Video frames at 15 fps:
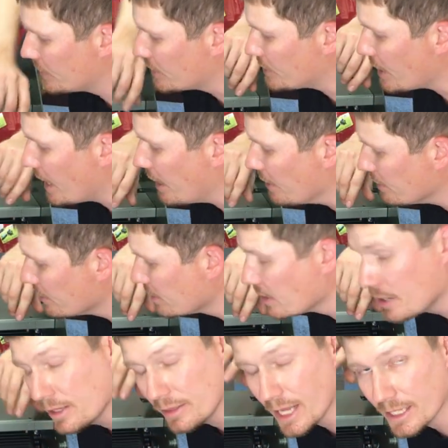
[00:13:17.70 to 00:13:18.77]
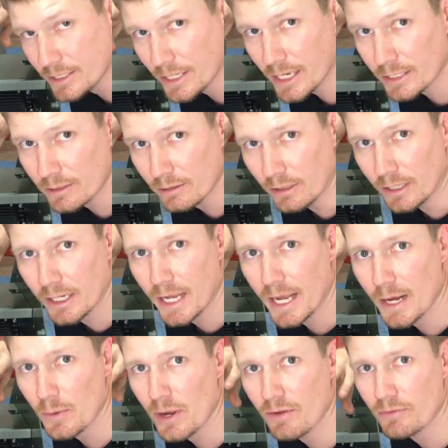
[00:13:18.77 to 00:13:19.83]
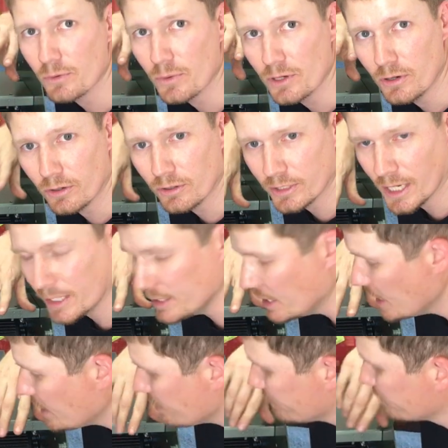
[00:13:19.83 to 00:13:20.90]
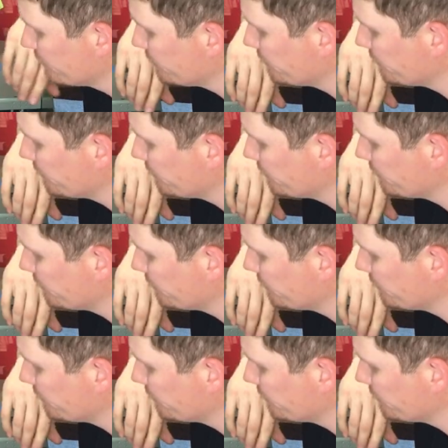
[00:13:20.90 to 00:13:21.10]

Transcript: So that's excellent. However, we're not done yet.